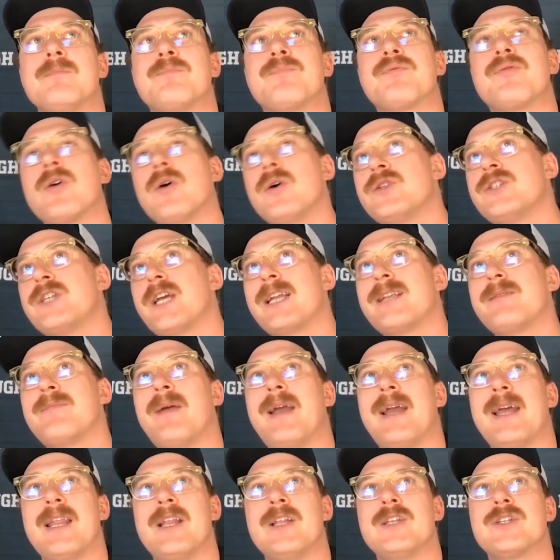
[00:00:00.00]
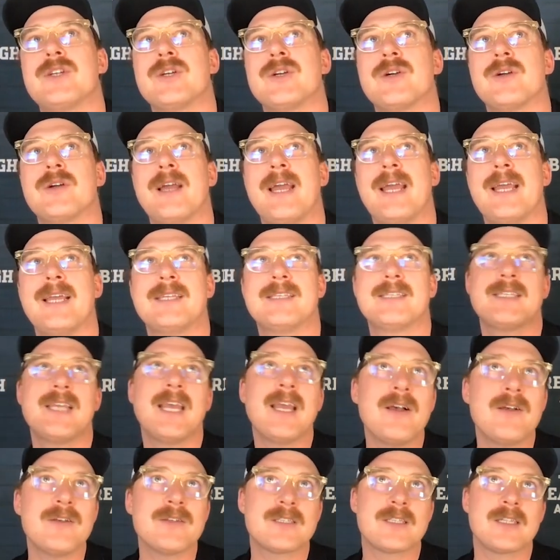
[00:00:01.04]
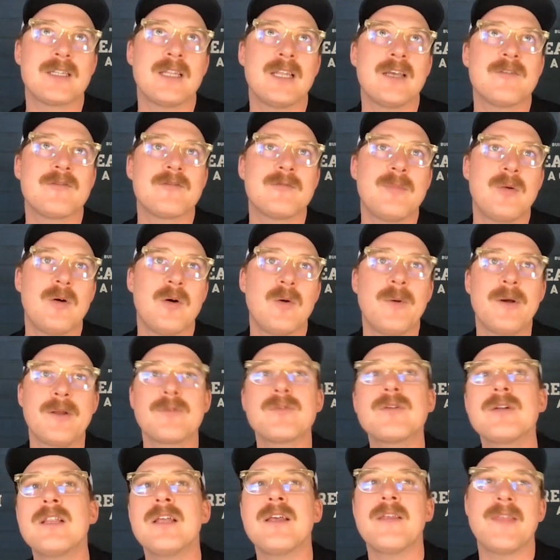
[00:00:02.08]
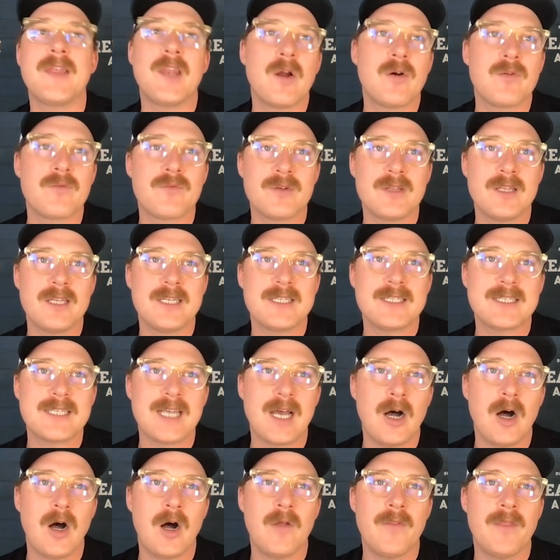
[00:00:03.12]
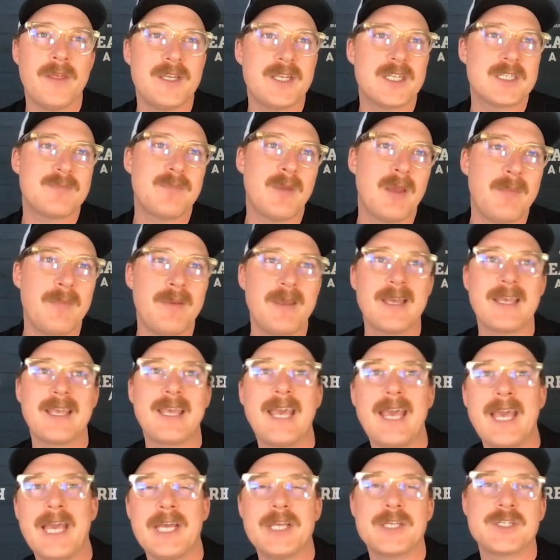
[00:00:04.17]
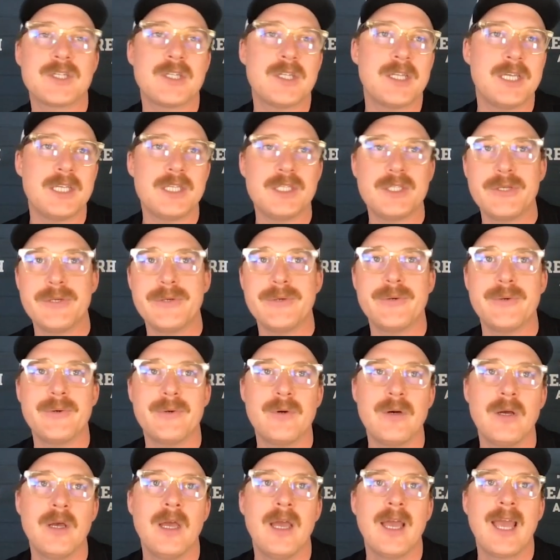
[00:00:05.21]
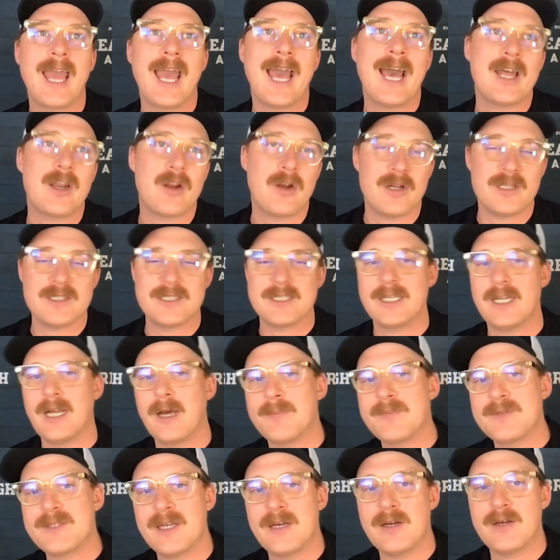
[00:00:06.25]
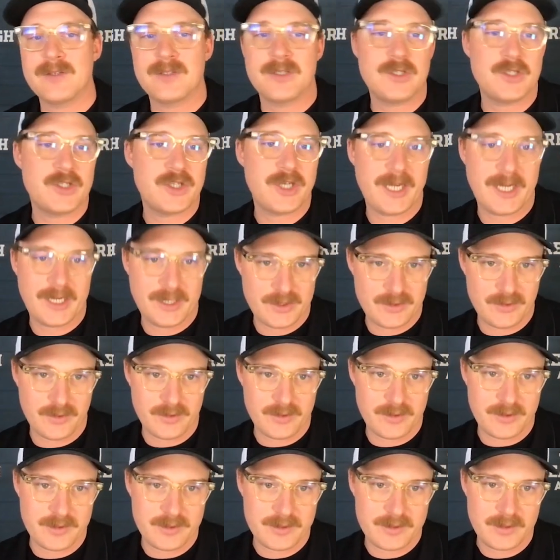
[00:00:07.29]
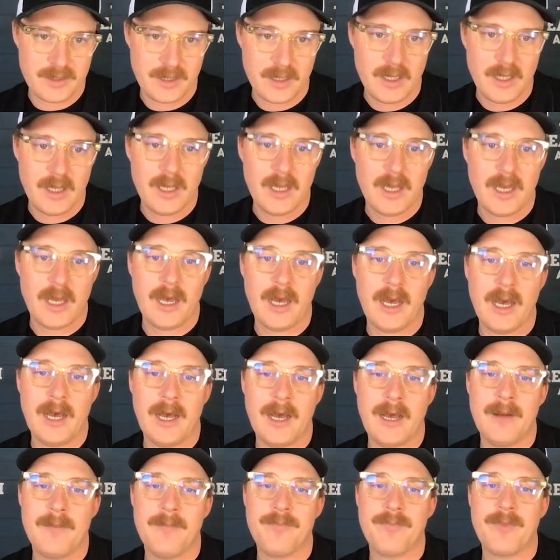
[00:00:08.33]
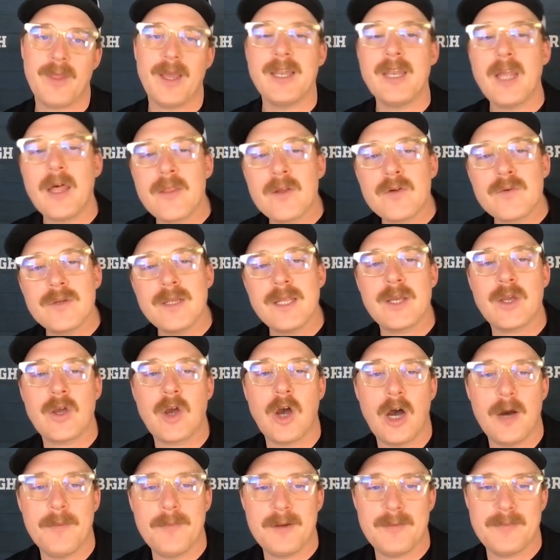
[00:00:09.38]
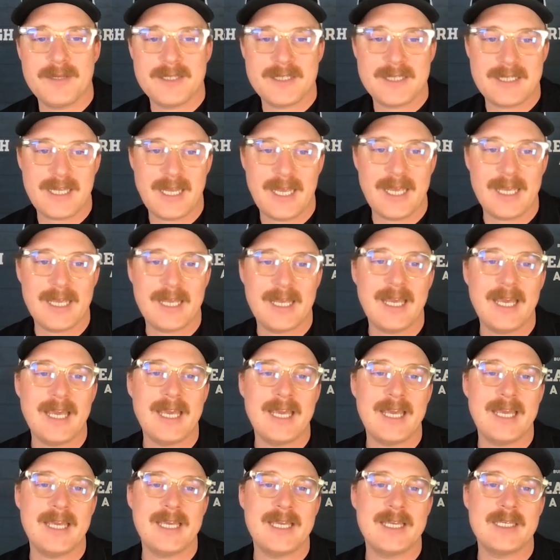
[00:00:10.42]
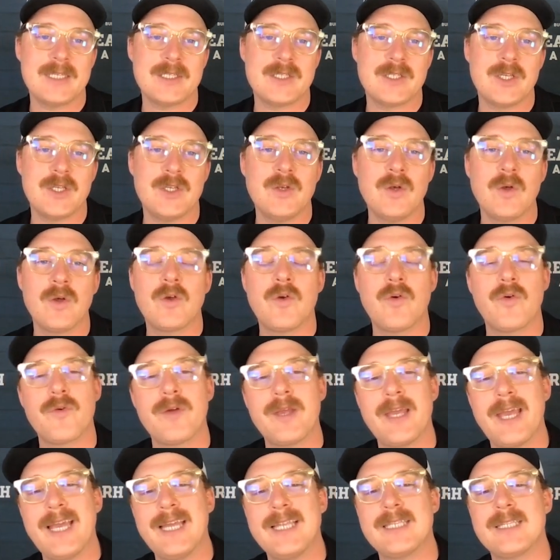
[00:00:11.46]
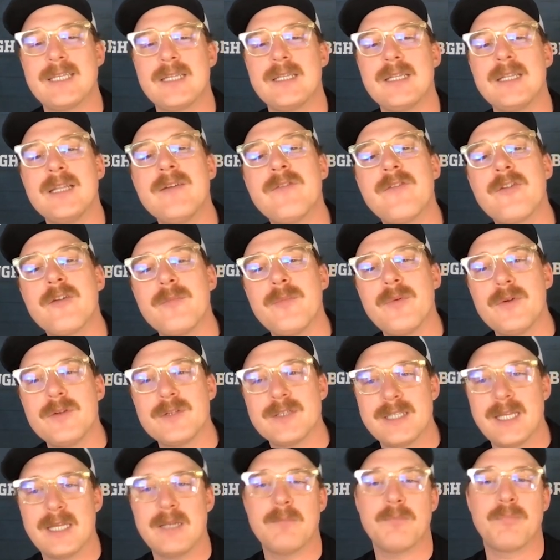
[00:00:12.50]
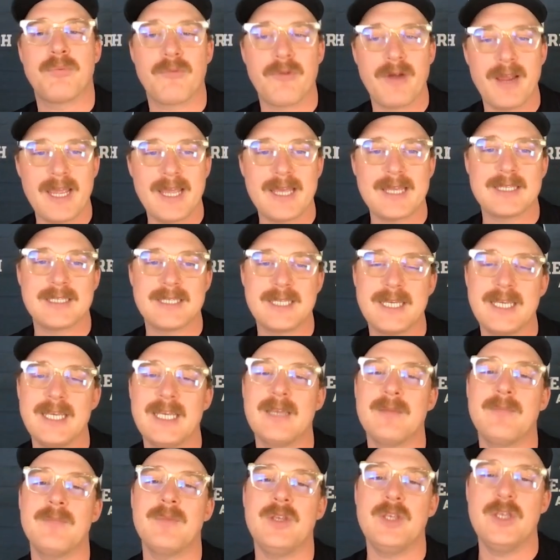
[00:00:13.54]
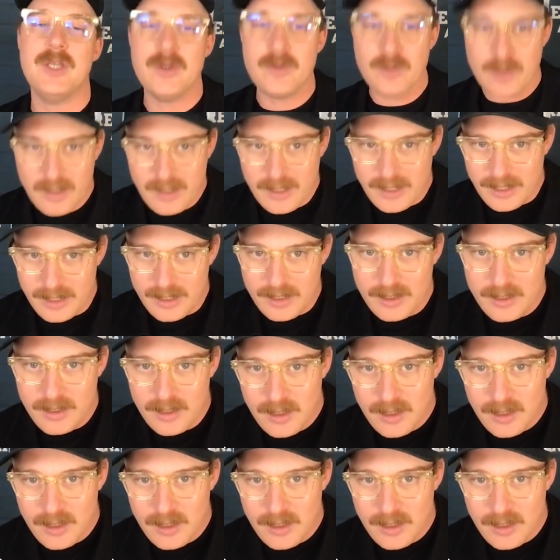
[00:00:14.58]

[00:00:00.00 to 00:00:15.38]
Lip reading: project manager a sales deliverable when really they don't really sell. They just maybe occasionally do add-ons and upsells and change orders. Another really common mistake is you'll create deliverables that break team unity.